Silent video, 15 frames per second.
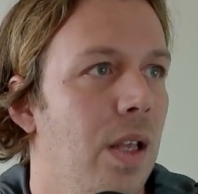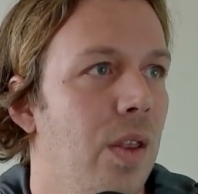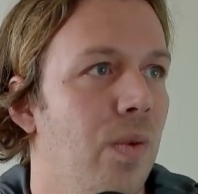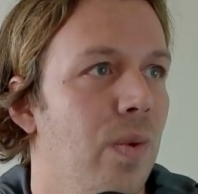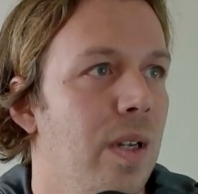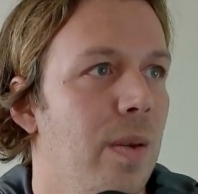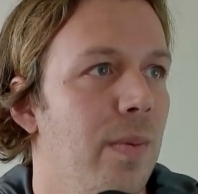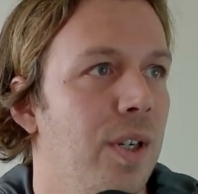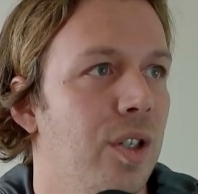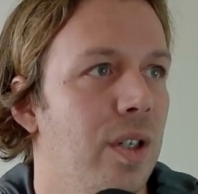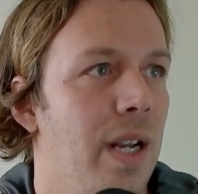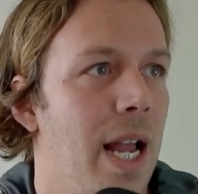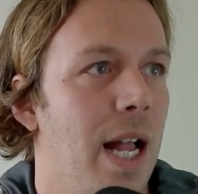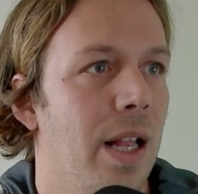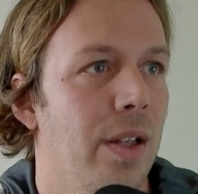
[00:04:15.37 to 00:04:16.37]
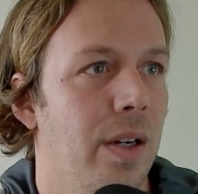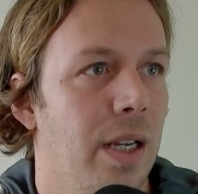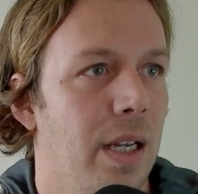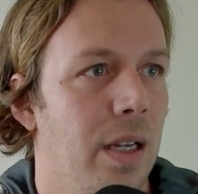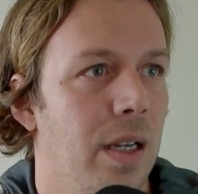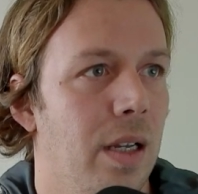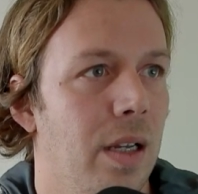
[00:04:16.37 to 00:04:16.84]

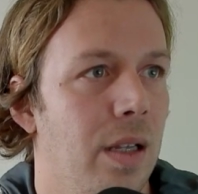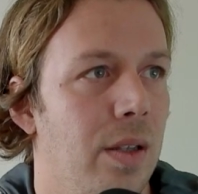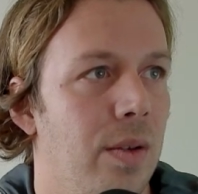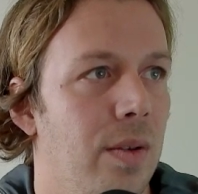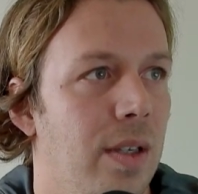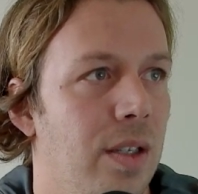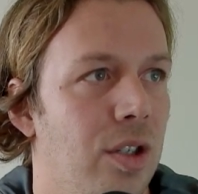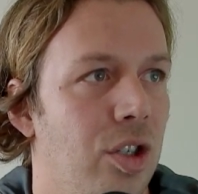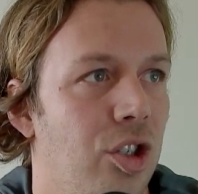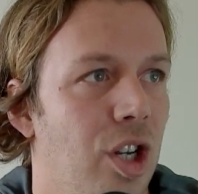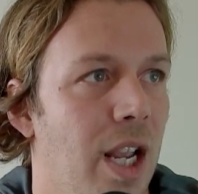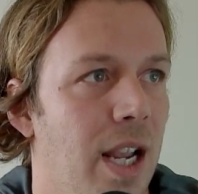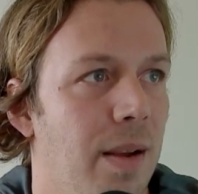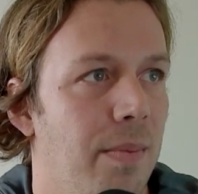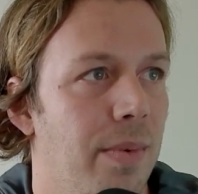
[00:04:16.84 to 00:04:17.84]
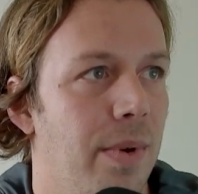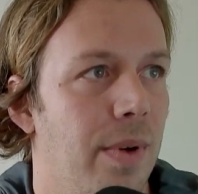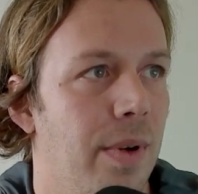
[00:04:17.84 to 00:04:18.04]
three-dimensionality to this shape,